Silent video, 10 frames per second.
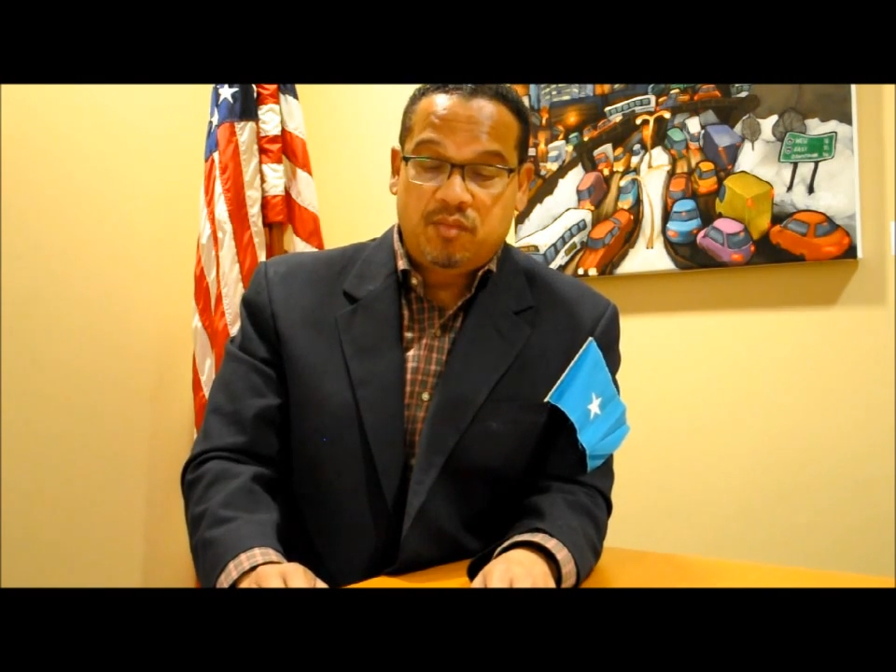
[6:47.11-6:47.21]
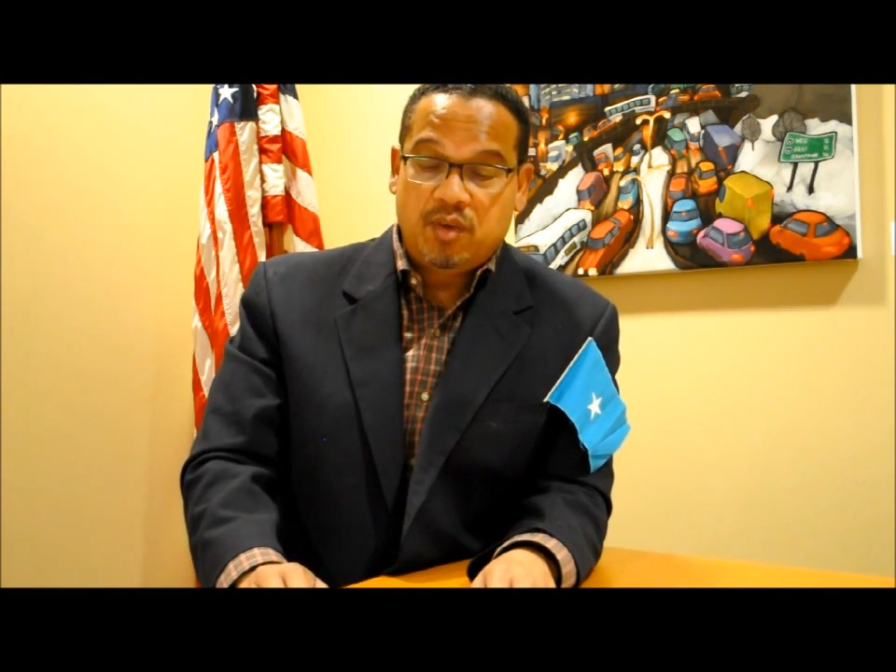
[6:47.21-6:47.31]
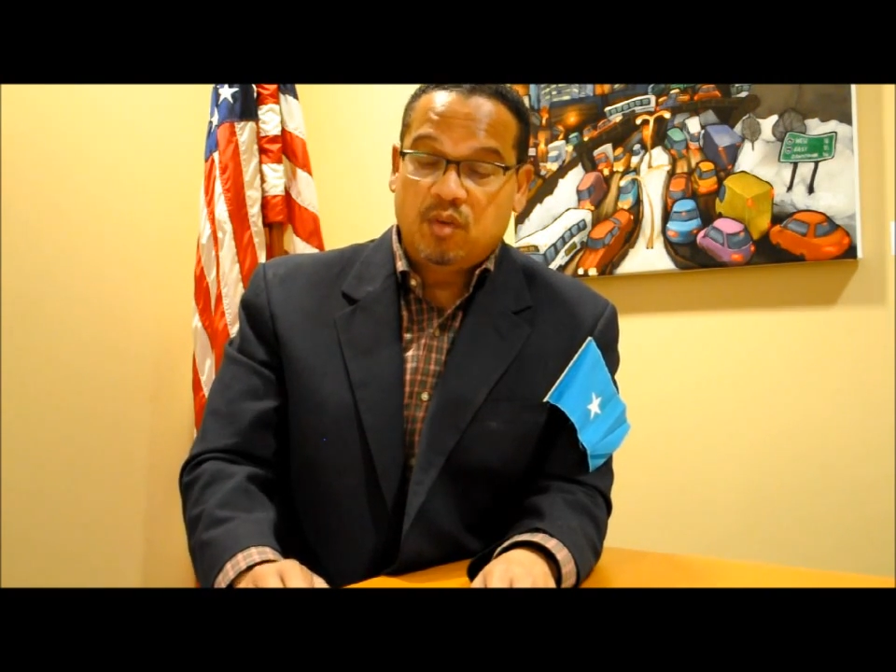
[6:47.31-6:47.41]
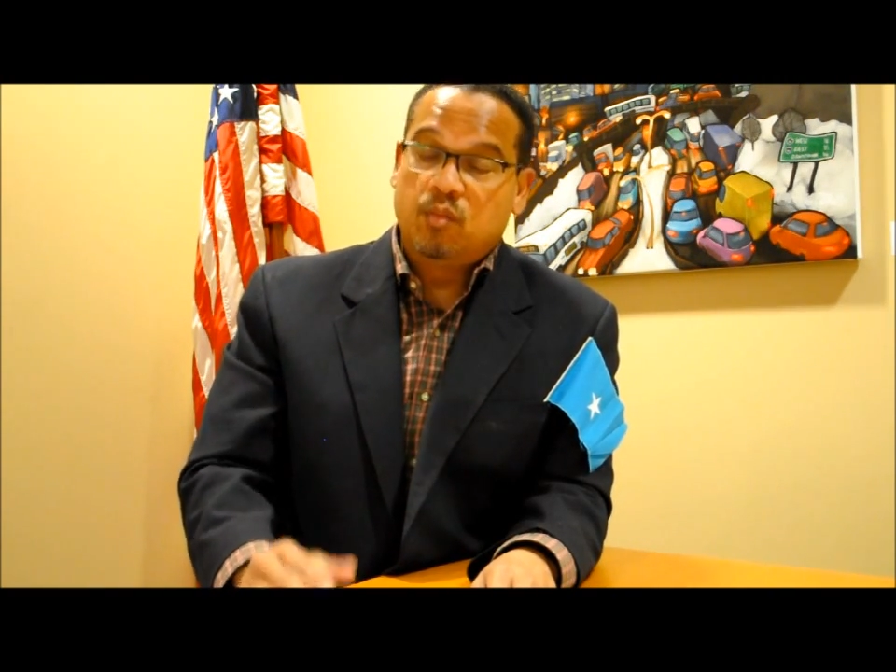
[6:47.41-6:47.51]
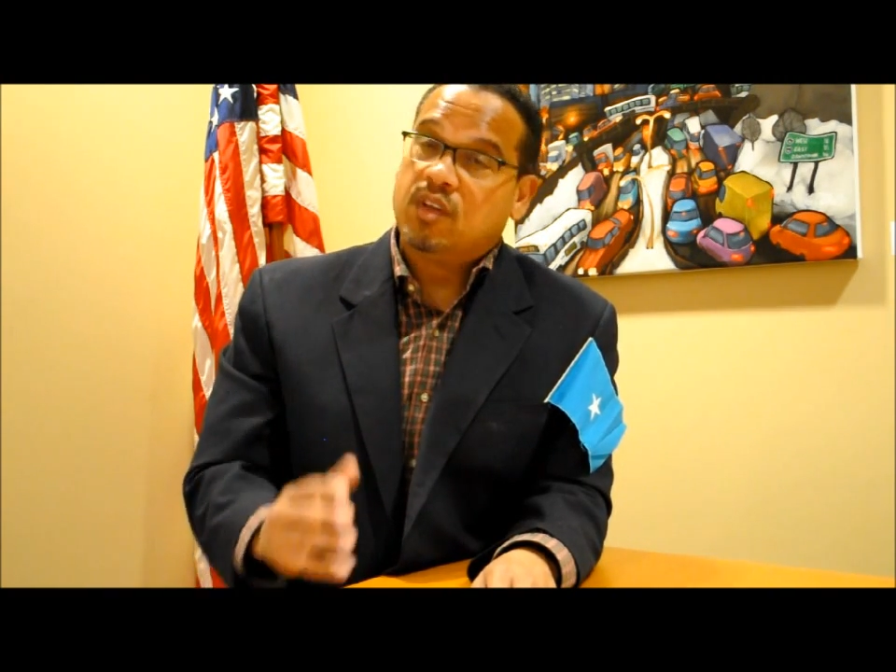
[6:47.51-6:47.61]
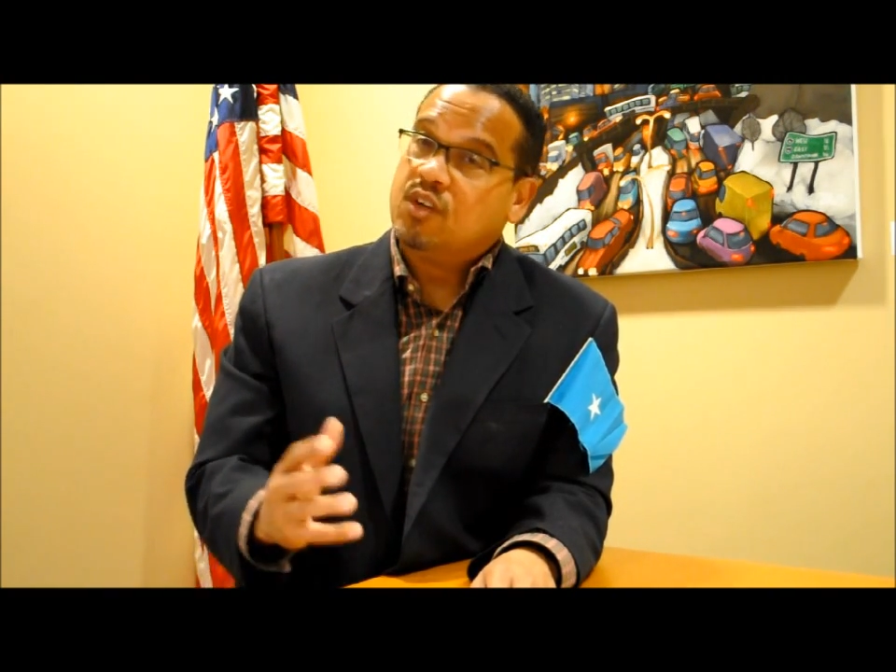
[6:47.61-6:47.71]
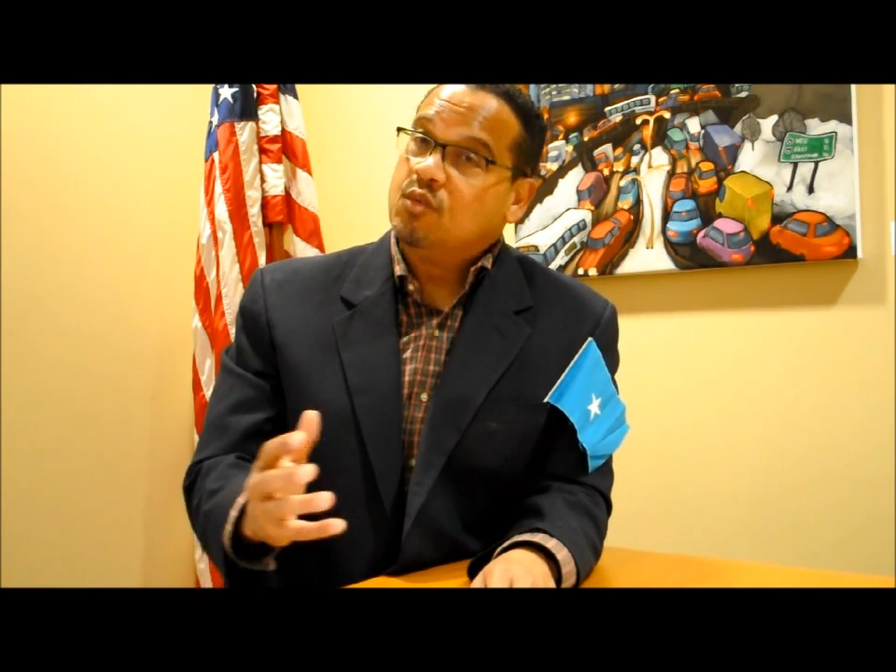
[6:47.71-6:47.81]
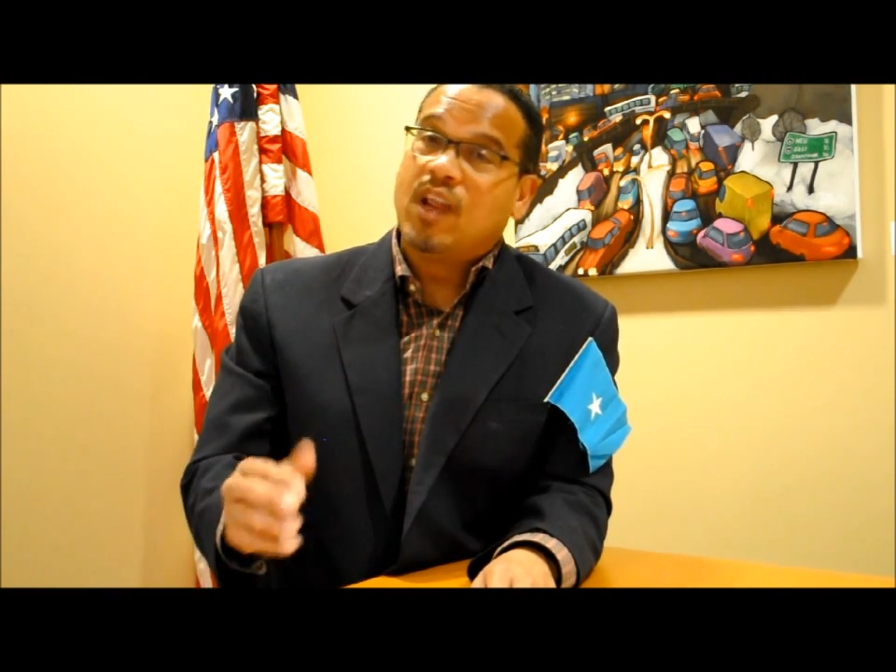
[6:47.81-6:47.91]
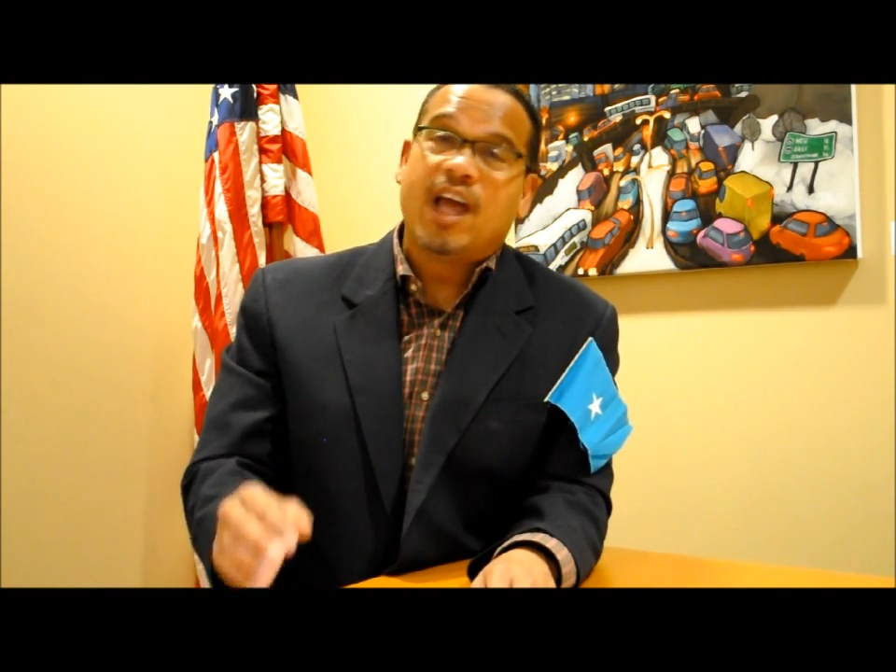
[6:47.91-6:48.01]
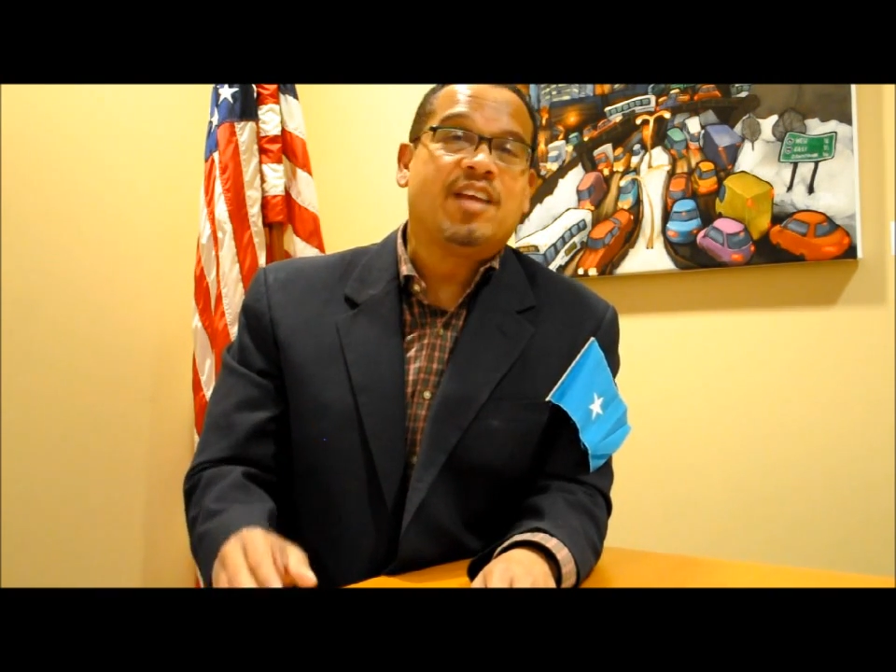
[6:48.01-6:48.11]
filled with new
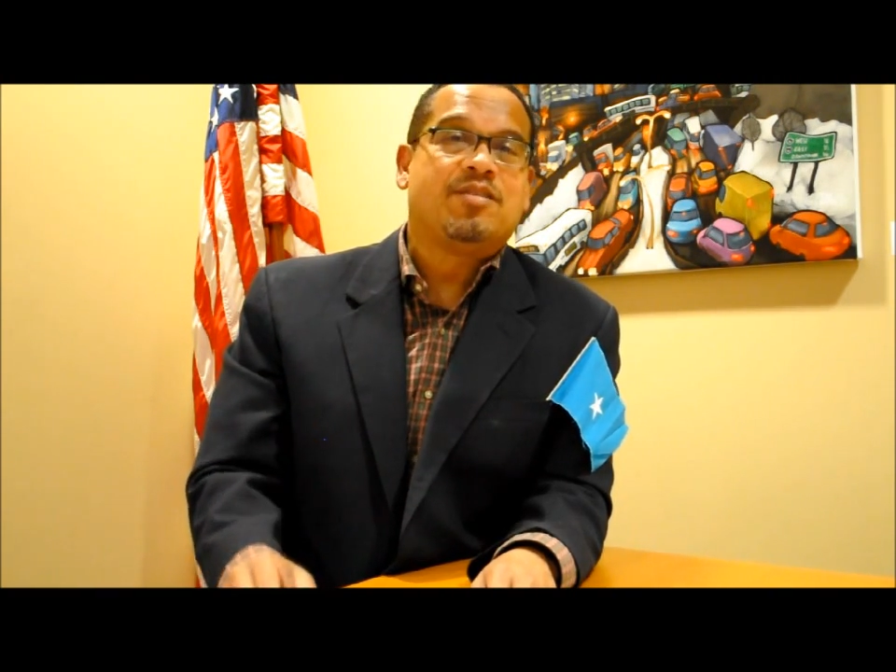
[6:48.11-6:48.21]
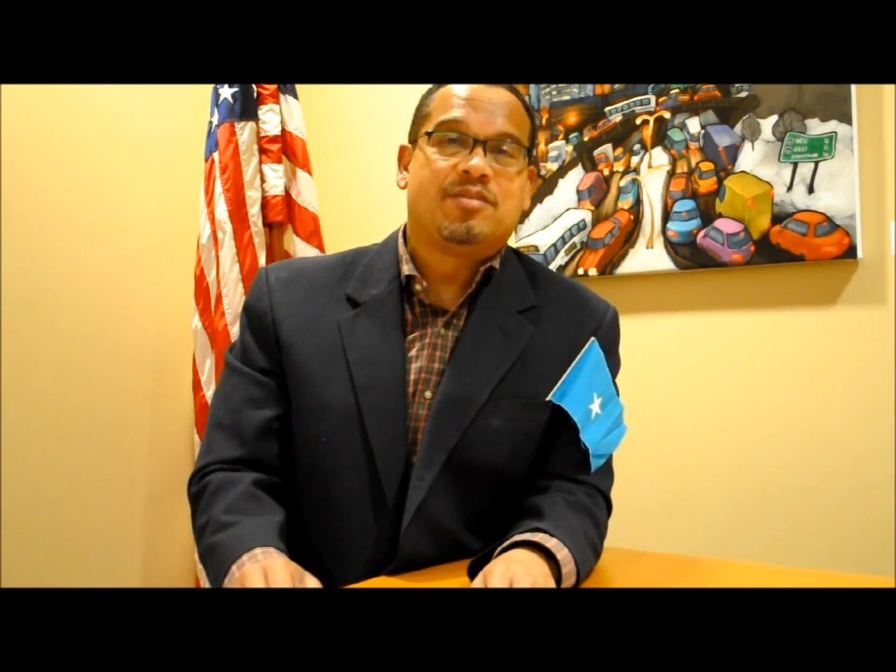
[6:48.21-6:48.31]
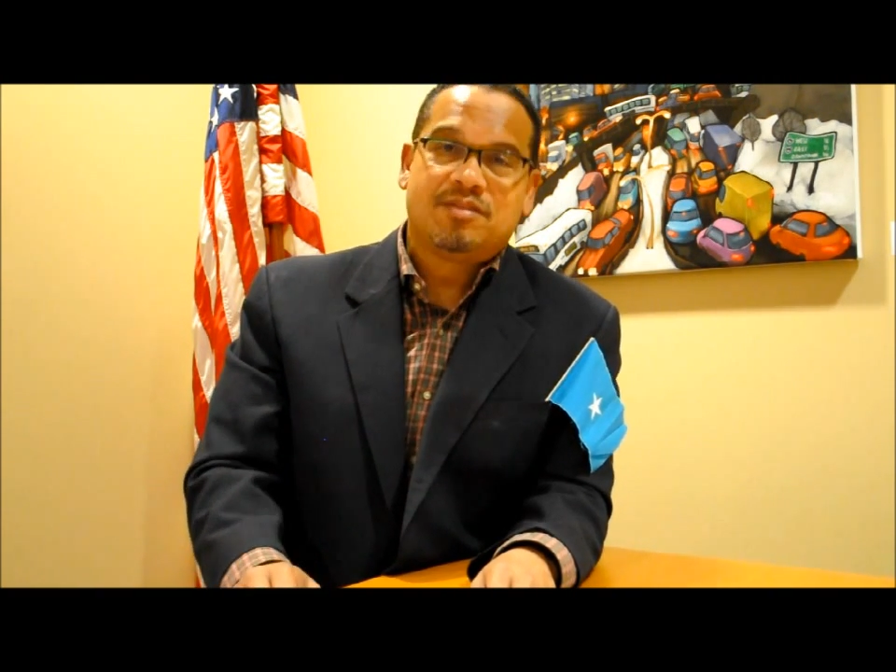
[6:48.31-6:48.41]
life.